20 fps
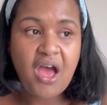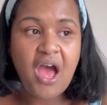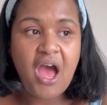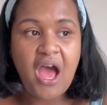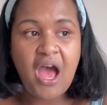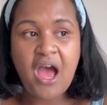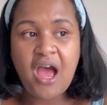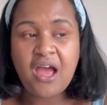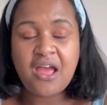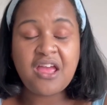
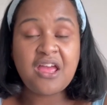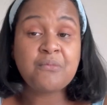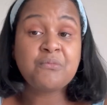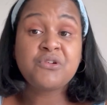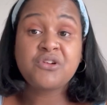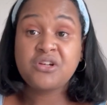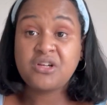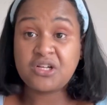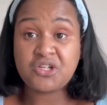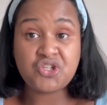I am a
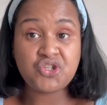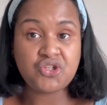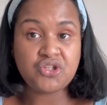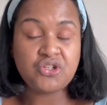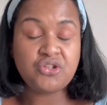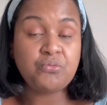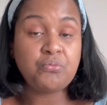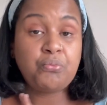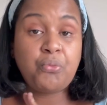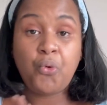
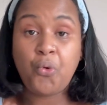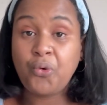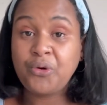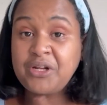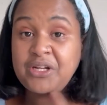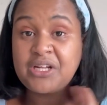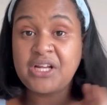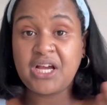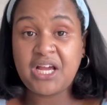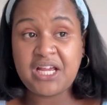Christian, born
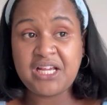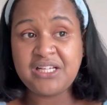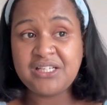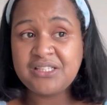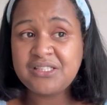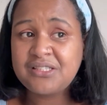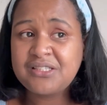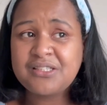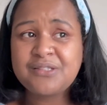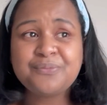and
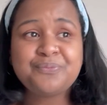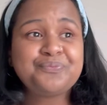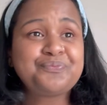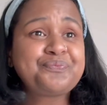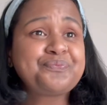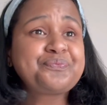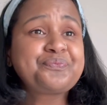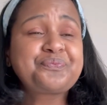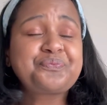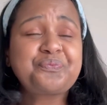raised.
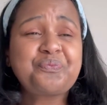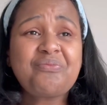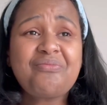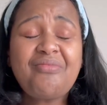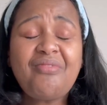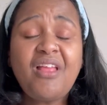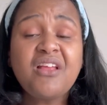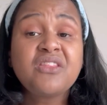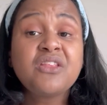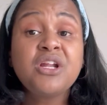
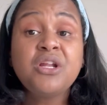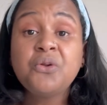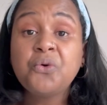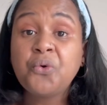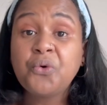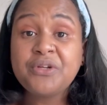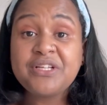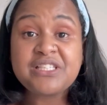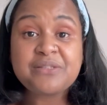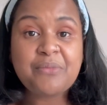The
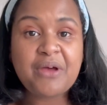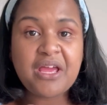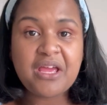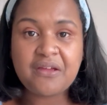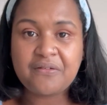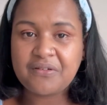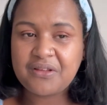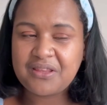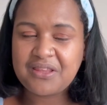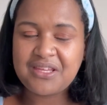Lord is my
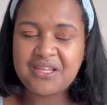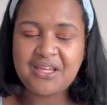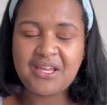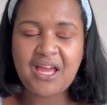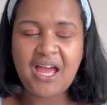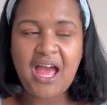everything.